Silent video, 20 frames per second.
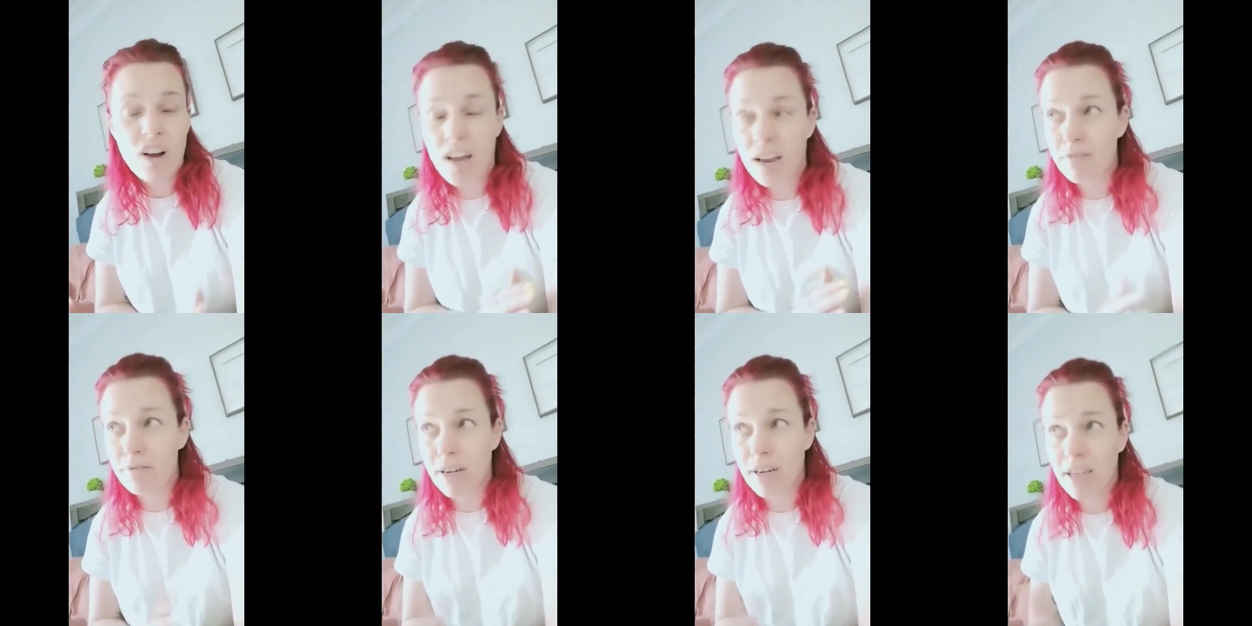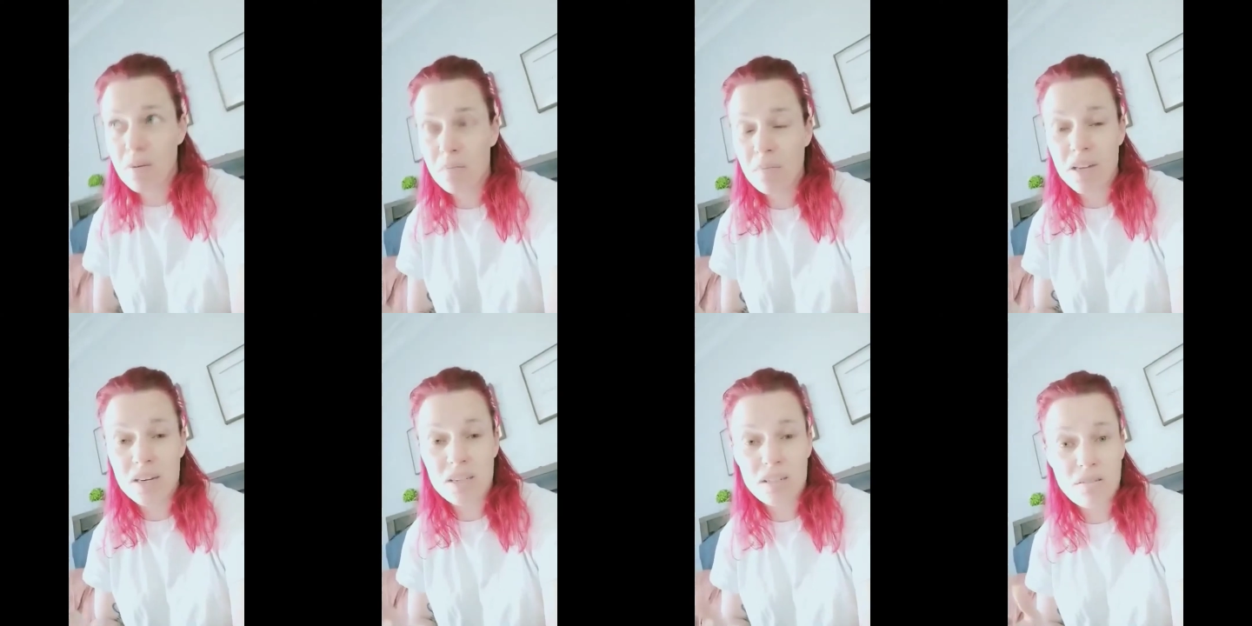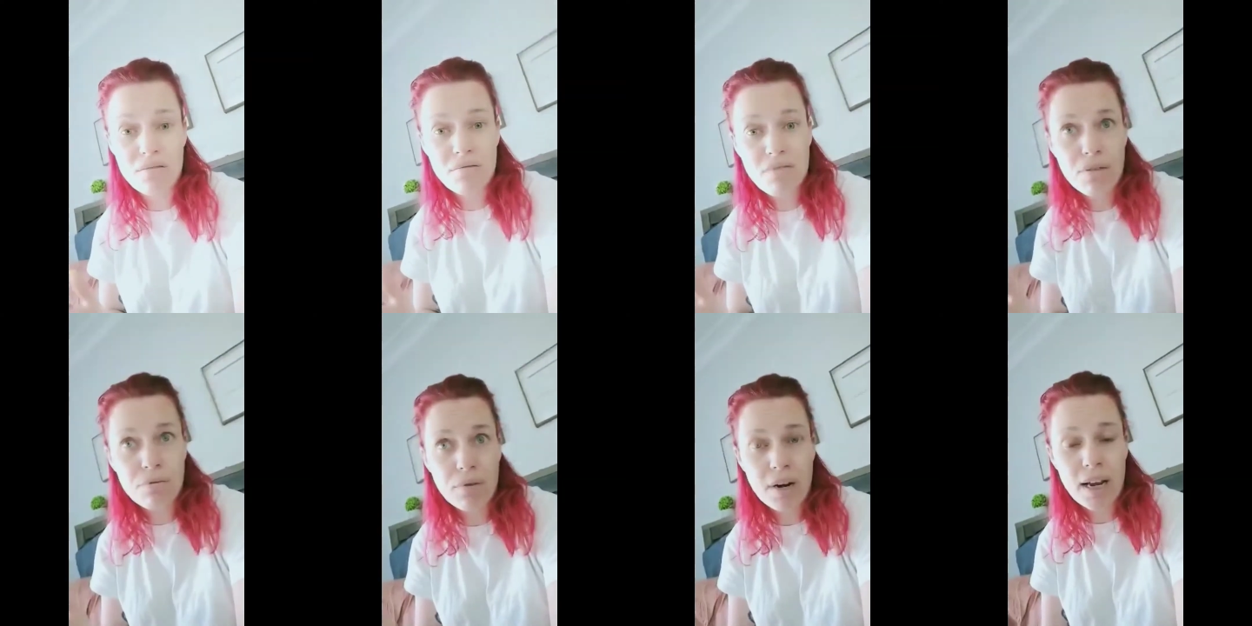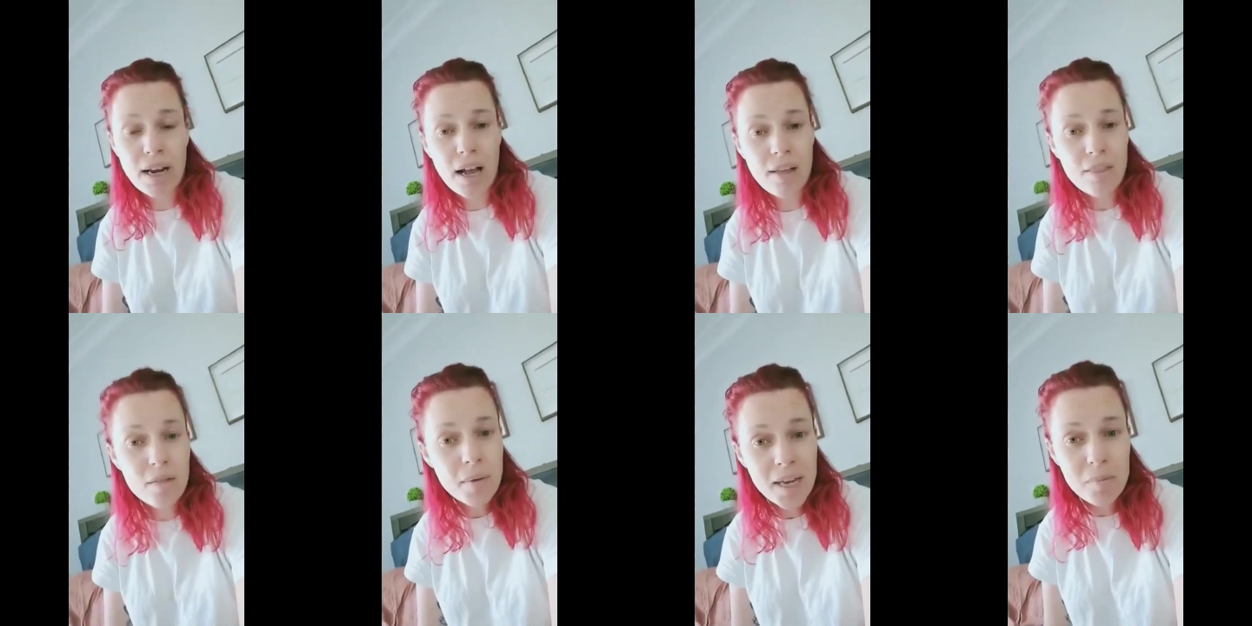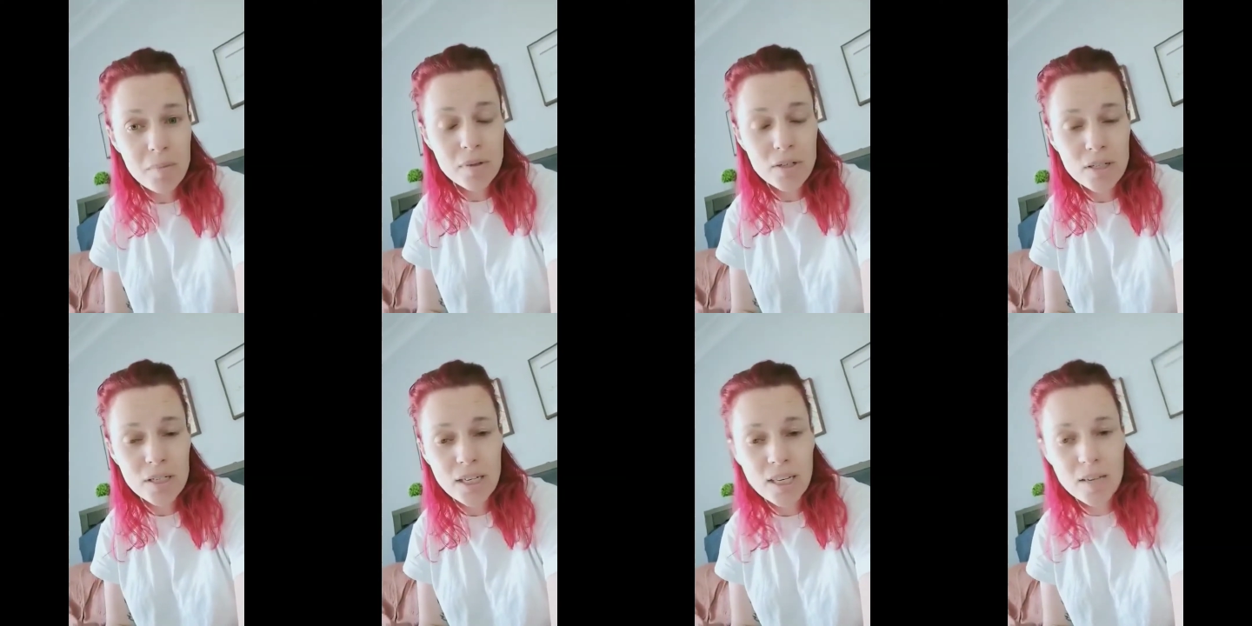I have recommended 3 other
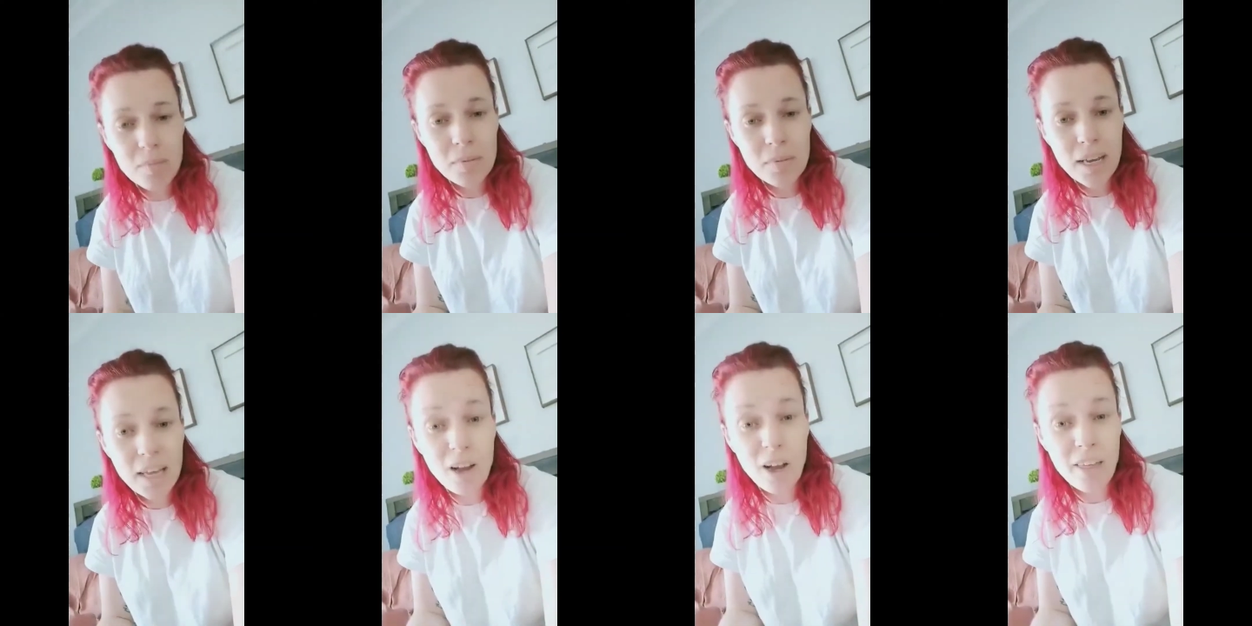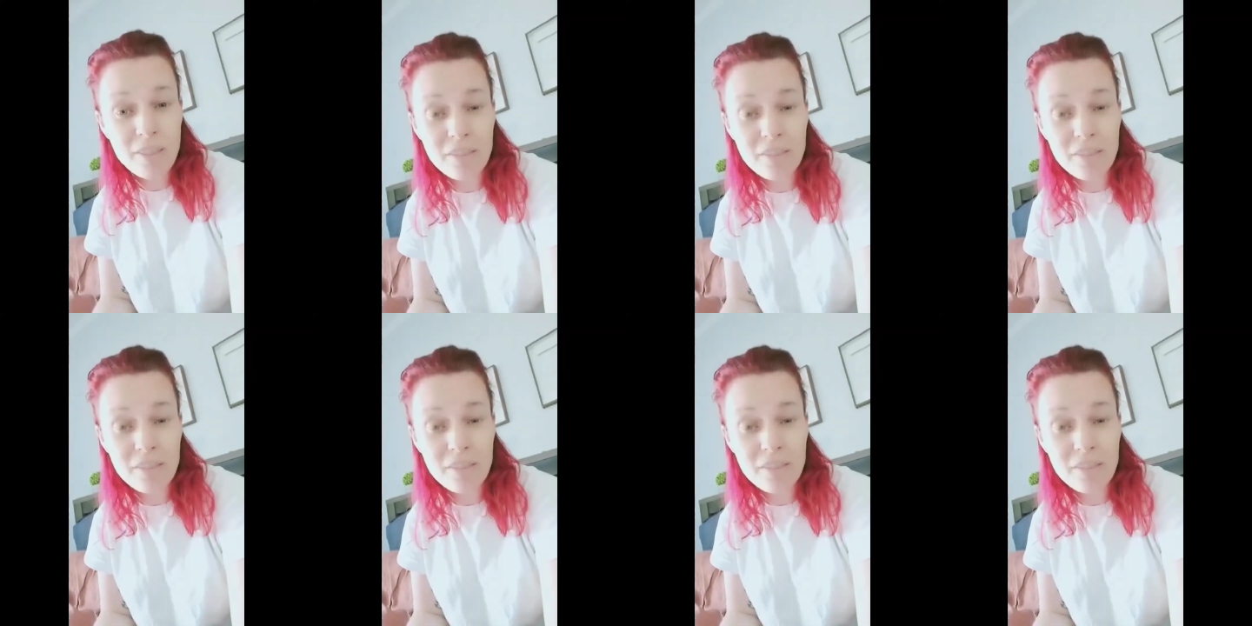people to him now